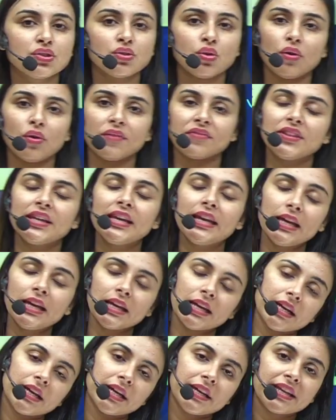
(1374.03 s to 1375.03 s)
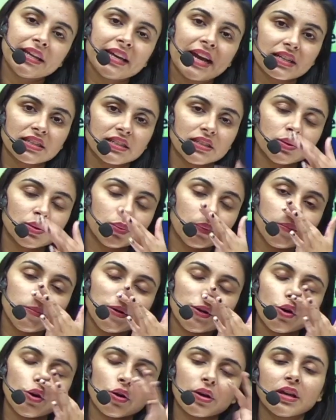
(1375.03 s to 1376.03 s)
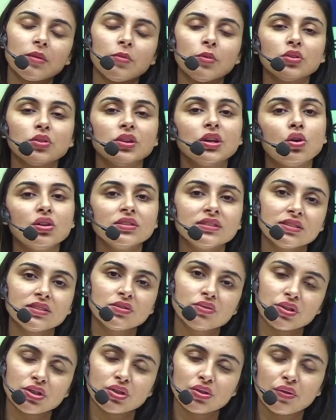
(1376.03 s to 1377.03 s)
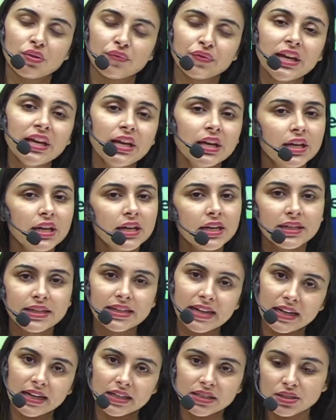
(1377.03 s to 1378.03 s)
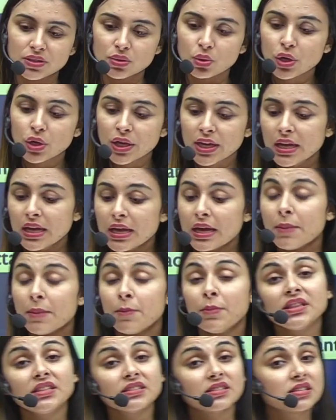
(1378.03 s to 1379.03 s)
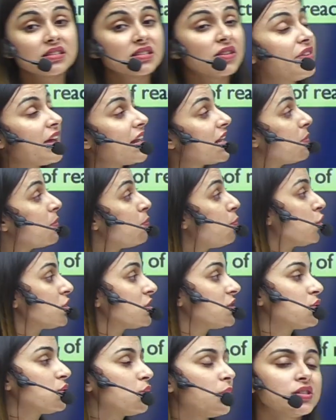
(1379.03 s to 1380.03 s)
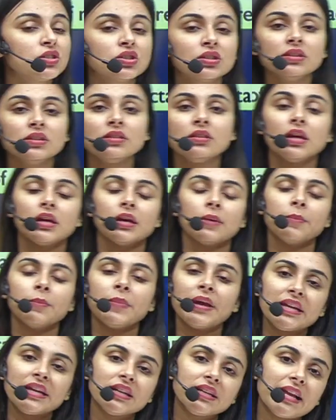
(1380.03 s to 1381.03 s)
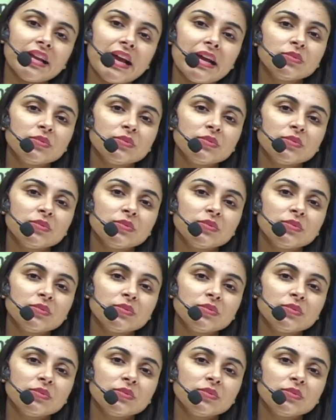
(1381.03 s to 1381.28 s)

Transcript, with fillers: of the reactant. We'll be talking about the concentration of the reactant. Okay, but this is a very important question. Many a times